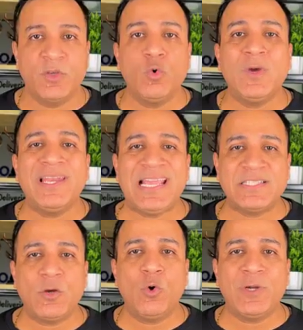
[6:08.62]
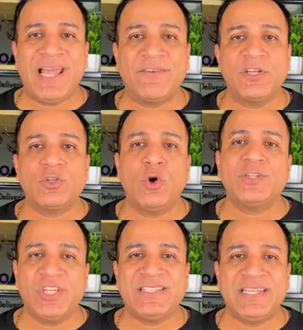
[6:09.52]
Google likes a code language
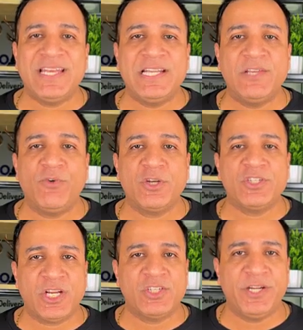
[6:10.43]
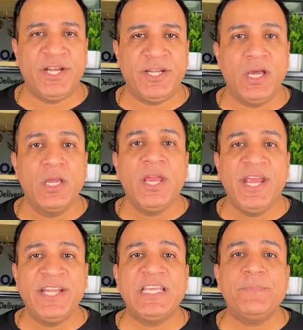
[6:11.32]
called JSON-LD for structured data.
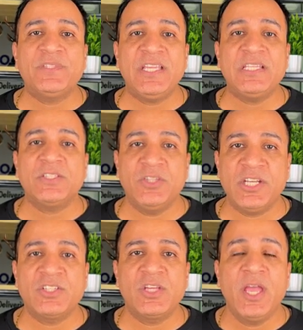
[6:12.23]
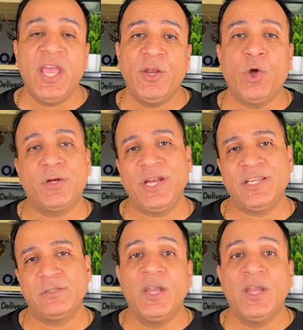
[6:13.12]
It keeps things neat and organized.